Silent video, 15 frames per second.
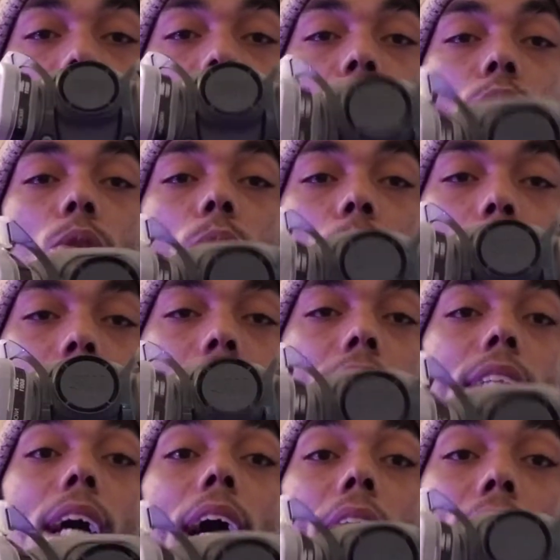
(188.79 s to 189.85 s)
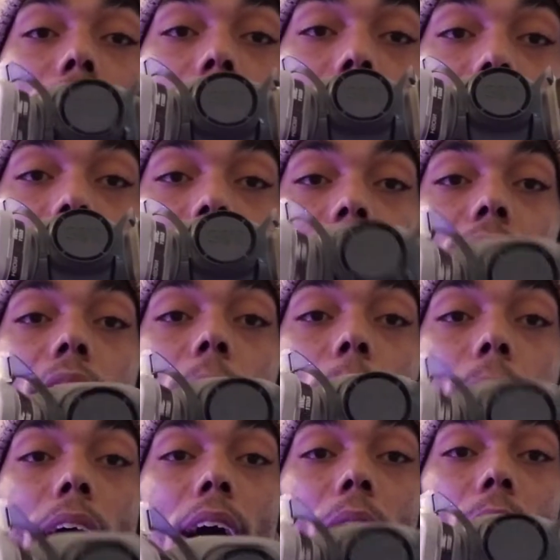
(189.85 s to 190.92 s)
Do not
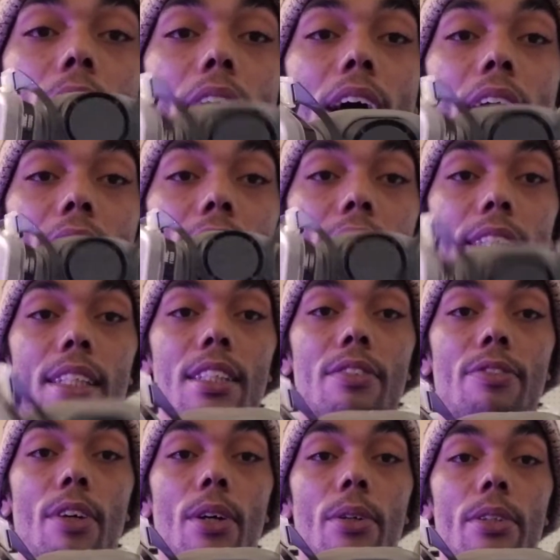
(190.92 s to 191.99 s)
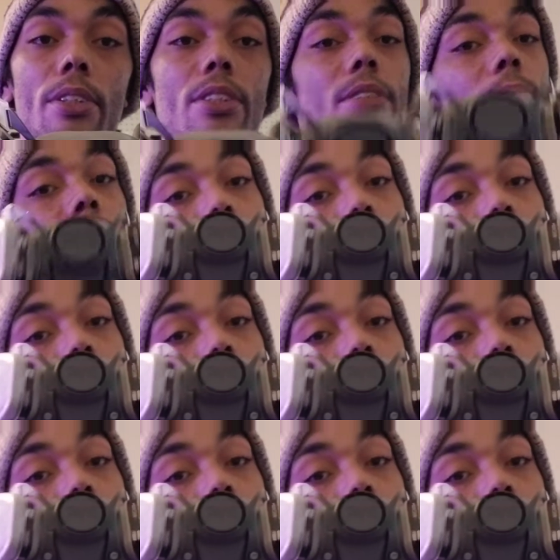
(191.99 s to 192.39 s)
skip out on this, folks.